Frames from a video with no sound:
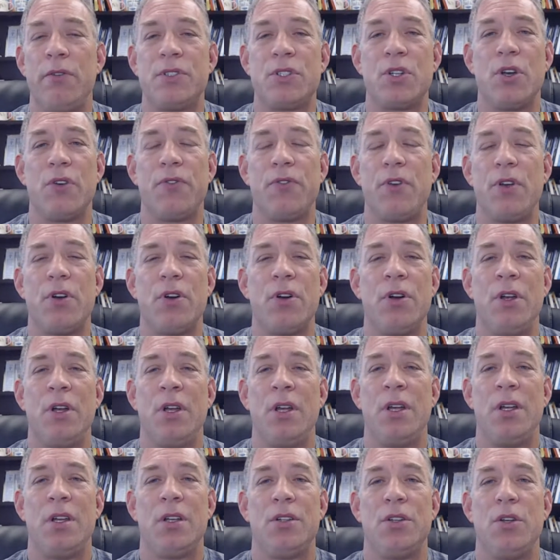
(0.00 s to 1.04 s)
So if you're
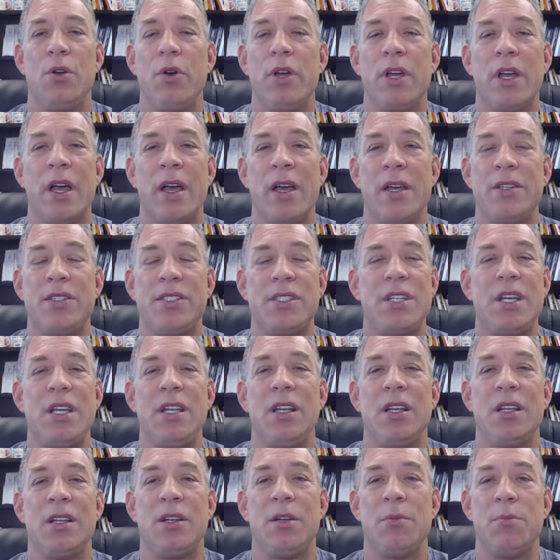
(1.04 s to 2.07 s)
doing a
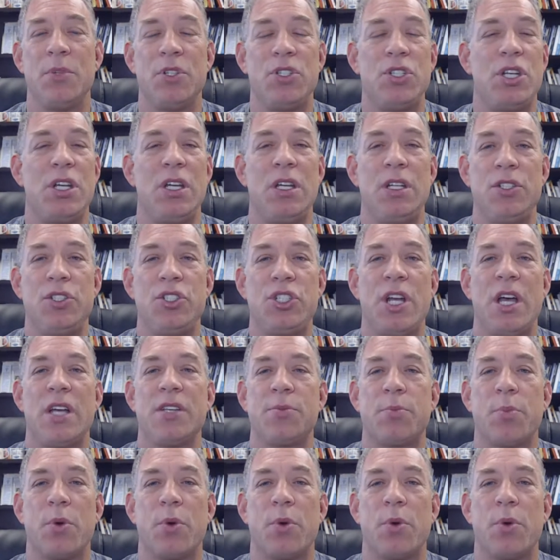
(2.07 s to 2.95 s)
seated machine chest